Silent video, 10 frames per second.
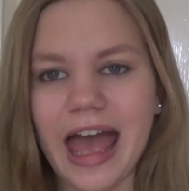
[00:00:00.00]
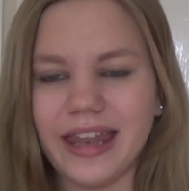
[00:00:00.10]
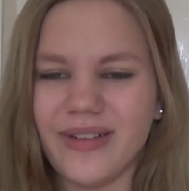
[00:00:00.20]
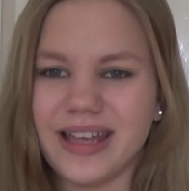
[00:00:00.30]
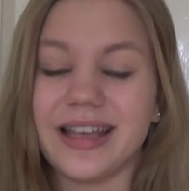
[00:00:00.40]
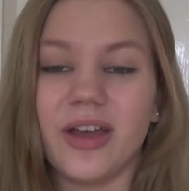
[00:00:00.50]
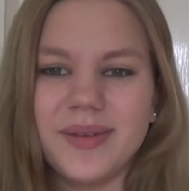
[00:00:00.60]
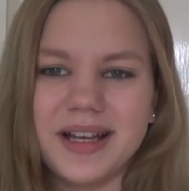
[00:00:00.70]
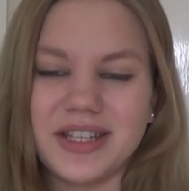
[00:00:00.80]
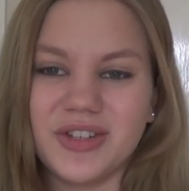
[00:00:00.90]
Anyways, I hope
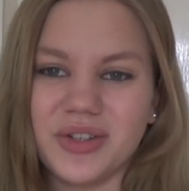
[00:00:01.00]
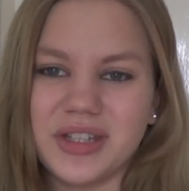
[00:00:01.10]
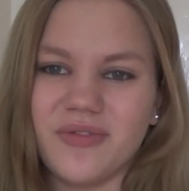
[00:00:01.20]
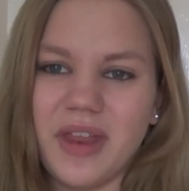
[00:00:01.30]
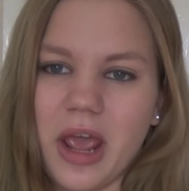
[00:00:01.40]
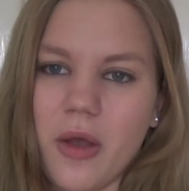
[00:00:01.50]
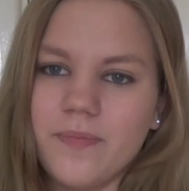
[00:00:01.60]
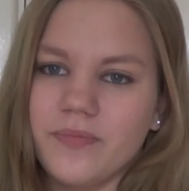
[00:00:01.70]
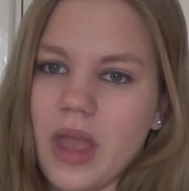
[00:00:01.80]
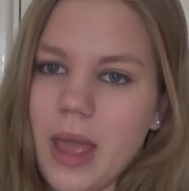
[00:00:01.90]
you guys enjoyed this video.
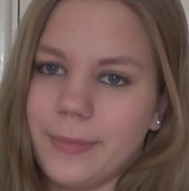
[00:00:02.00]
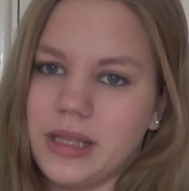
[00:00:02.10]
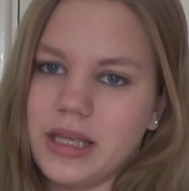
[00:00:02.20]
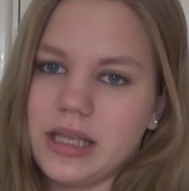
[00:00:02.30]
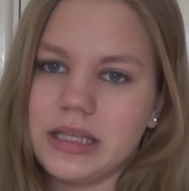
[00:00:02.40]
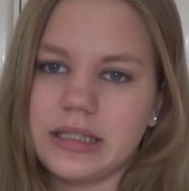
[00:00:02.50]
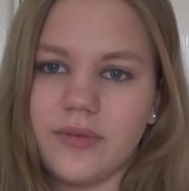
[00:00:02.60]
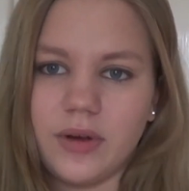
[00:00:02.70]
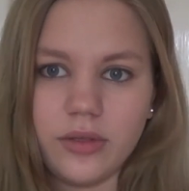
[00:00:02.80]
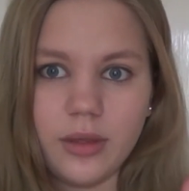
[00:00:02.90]
Please
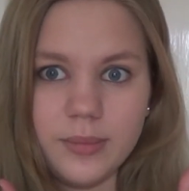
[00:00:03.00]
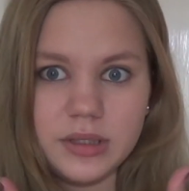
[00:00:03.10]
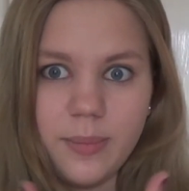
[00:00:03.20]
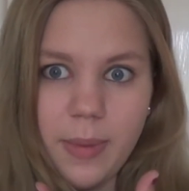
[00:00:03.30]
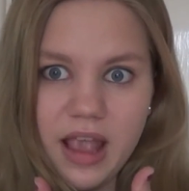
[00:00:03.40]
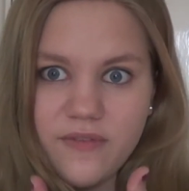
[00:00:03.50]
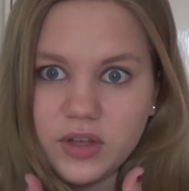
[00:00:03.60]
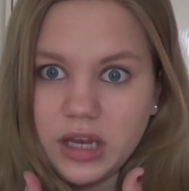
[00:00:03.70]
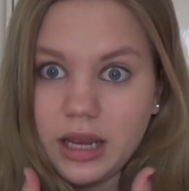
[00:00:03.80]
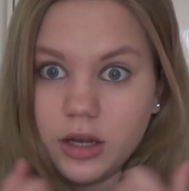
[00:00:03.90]
give it a thumbs up if you
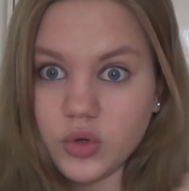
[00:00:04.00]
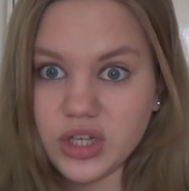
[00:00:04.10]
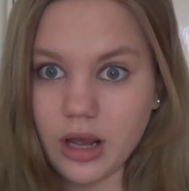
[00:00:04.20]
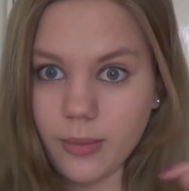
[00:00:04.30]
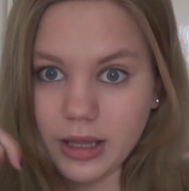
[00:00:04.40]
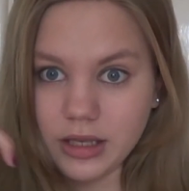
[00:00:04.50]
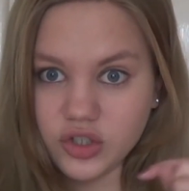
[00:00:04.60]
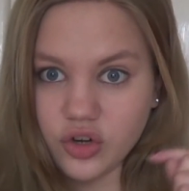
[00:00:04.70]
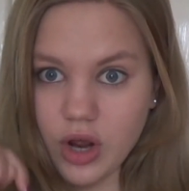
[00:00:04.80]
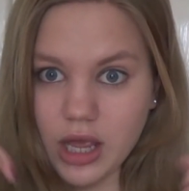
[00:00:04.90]
did. Go check out my
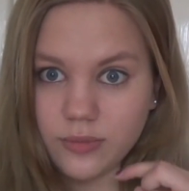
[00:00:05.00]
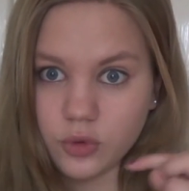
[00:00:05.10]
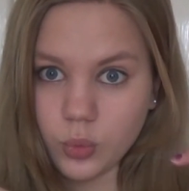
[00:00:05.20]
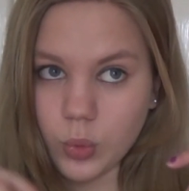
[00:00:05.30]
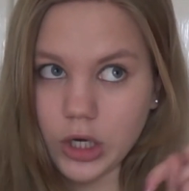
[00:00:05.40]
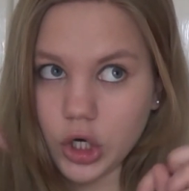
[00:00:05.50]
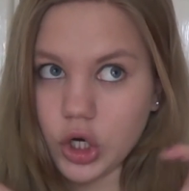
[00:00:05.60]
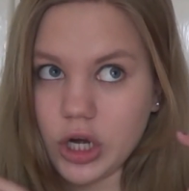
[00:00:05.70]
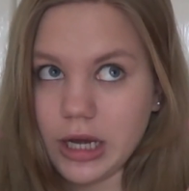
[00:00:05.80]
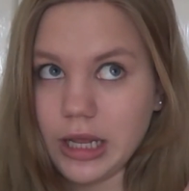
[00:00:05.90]
Instagram,
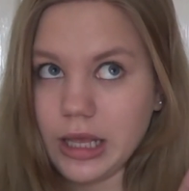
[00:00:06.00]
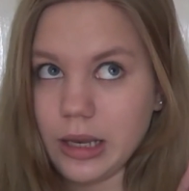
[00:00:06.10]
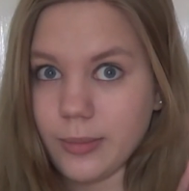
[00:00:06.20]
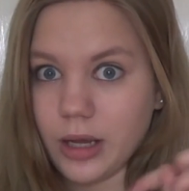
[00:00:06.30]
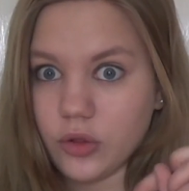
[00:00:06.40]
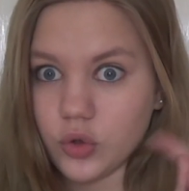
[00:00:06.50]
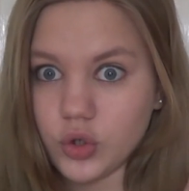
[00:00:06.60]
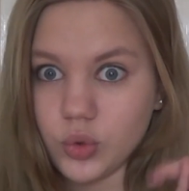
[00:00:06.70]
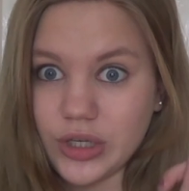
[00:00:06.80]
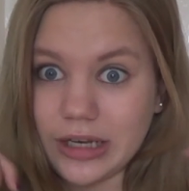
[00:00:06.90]
Twitter, and my other
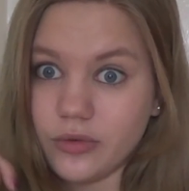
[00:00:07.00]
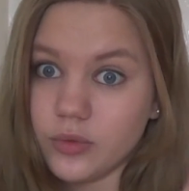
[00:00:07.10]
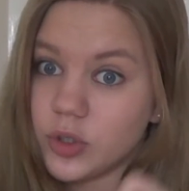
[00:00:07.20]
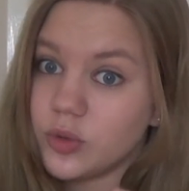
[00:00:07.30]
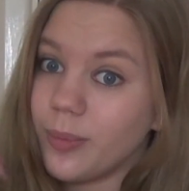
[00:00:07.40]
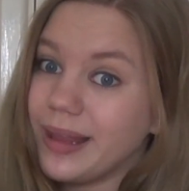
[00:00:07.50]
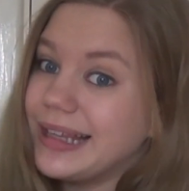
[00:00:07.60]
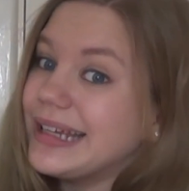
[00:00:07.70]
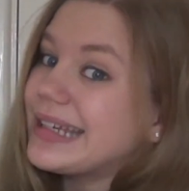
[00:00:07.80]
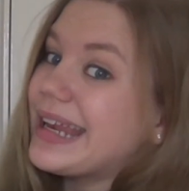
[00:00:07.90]
two channels, which will be
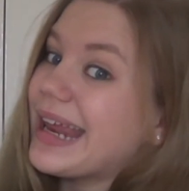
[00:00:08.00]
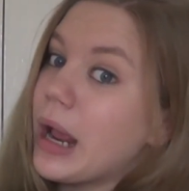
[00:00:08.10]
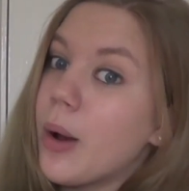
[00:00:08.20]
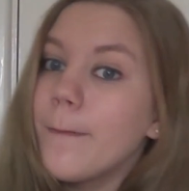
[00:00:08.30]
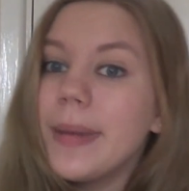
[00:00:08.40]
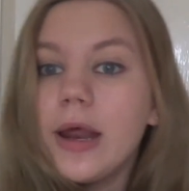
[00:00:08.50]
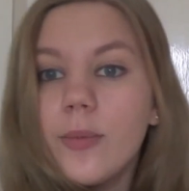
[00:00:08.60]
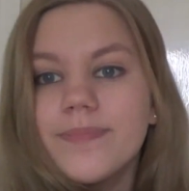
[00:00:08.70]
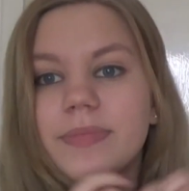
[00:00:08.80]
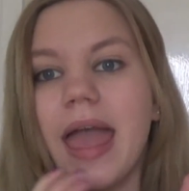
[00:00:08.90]
linked down below.
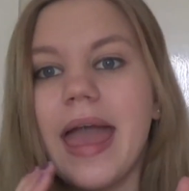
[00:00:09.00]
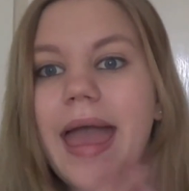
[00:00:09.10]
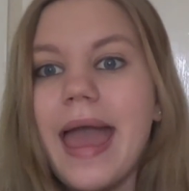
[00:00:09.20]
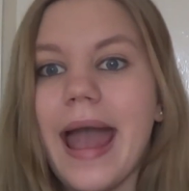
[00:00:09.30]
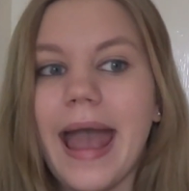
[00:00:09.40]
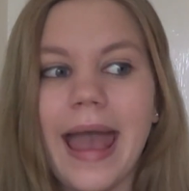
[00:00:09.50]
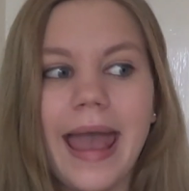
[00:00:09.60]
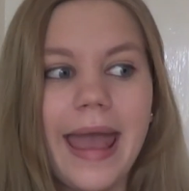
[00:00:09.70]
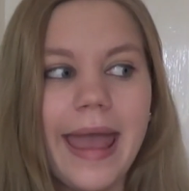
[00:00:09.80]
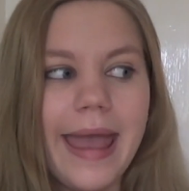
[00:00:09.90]

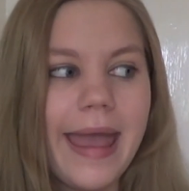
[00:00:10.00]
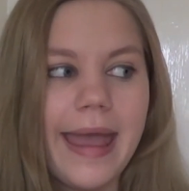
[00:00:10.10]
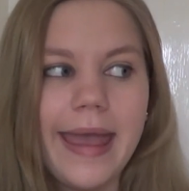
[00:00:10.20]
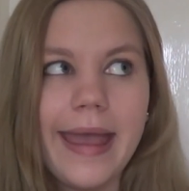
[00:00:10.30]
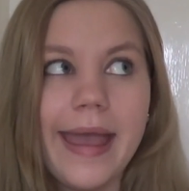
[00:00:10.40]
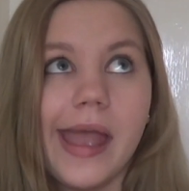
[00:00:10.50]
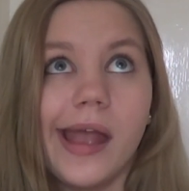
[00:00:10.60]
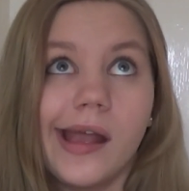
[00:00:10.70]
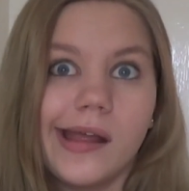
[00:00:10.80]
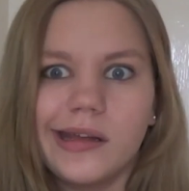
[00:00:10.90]

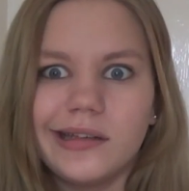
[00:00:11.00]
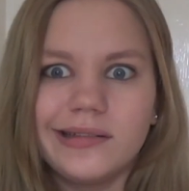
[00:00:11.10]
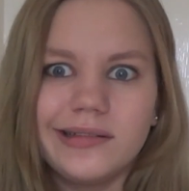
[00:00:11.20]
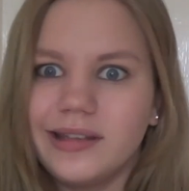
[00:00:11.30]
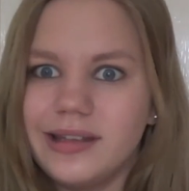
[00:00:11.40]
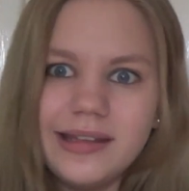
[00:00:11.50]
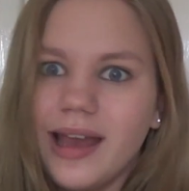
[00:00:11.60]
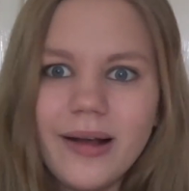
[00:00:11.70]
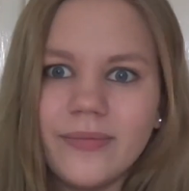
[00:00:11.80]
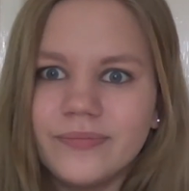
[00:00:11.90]
And
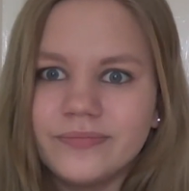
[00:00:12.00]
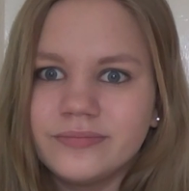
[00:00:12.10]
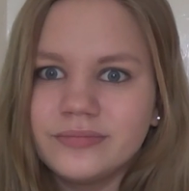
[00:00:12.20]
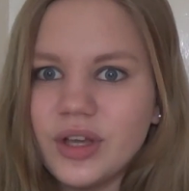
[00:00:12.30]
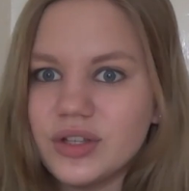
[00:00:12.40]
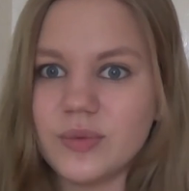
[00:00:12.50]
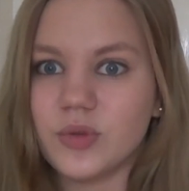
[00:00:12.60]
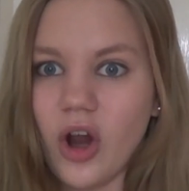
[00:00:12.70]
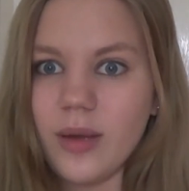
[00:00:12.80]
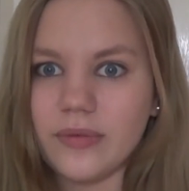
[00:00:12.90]
yeah,
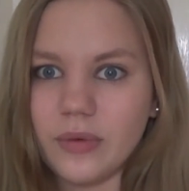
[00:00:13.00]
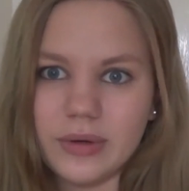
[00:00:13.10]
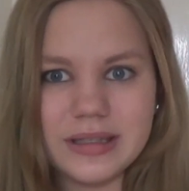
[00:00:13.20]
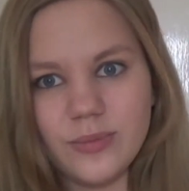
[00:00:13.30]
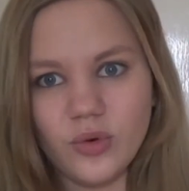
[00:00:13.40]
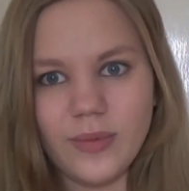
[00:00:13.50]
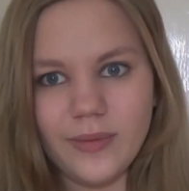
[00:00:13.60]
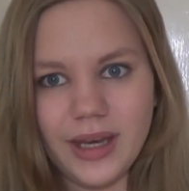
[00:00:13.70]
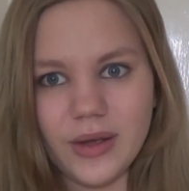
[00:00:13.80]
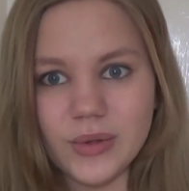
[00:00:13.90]
subscribe if you want to see more of my
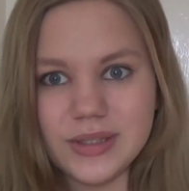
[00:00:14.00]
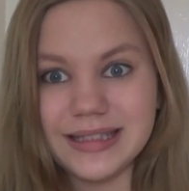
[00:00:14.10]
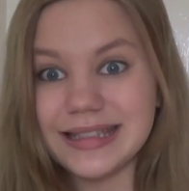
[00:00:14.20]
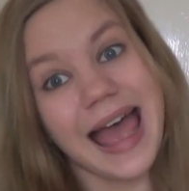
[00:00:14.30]
videos.